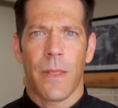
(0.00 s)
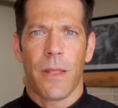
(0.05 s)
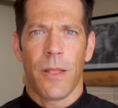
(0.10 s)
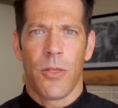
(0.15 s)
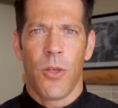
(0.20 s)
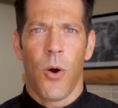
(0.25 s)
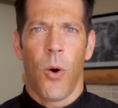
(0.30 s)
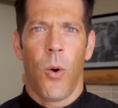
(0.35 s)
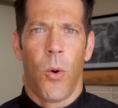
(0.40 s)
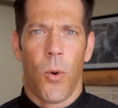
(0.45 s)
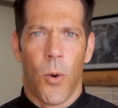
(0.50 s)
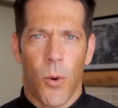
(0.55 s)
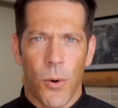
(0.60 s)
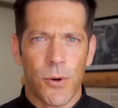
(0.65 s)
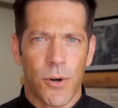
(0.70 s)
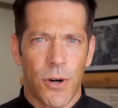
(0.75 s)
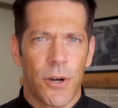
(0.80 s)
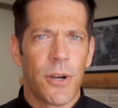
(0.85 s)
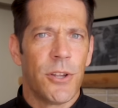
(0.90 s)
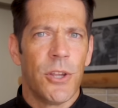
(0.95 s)
the
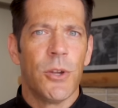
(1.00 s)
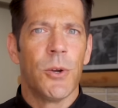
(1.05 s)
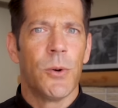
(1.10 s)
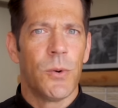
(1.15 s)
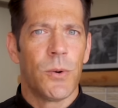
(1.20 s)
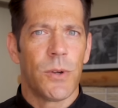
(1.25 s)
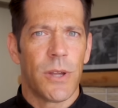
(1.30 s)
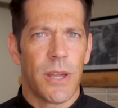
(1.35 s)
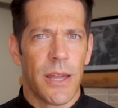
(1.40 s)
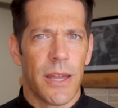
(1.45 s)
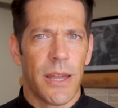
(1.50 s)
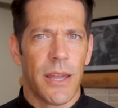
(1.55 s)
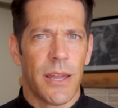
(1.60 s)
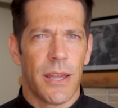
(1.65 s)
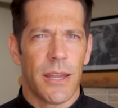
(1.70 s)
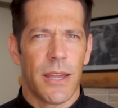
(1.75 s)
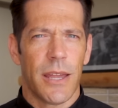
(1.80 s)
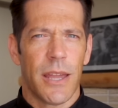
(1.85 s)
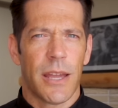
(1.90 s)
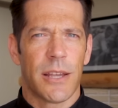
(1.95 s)
horror you
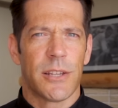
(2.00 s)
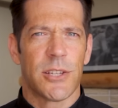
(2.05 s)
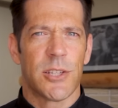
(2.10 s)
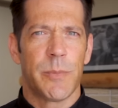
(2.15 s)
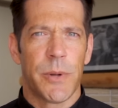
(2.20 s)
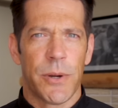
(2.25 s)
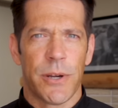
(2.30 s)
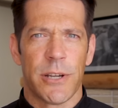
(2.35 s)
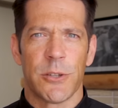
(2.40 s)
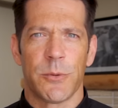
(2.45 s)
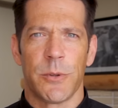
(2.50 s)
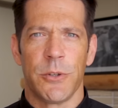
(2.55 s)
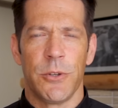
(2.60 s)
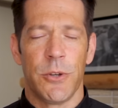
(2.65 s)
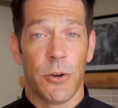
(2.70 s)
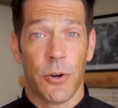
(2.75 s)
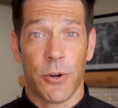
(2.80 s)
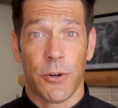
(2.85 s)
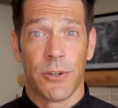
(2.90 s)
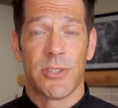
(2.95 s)
experience when you
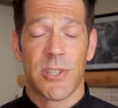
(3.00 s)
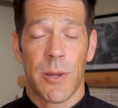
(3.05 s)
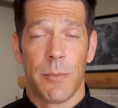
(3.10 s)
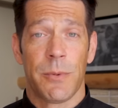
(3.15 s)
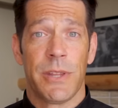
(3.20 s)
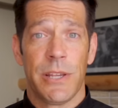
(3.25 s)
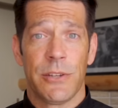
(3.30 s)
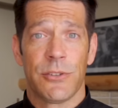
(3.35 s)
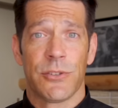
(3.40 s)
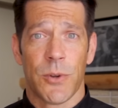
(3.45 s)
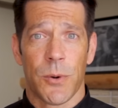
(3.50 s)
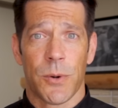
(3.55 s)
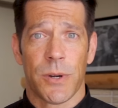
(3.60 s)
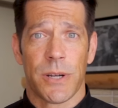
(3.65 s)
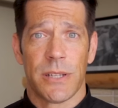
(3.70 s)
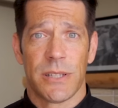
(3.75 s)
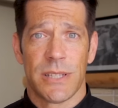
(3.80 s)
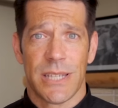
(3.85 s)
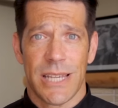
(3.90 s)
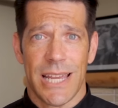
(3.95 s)
heard some of these
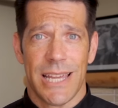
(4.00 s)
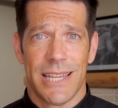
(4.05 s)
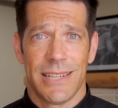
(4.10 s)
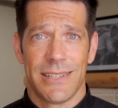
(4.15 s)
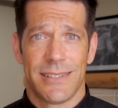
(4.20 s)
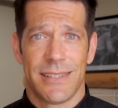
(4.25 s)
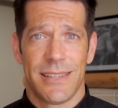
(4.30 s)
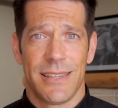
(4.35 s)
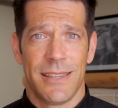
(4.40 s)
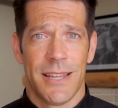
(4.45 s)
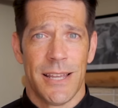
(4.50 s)
stories is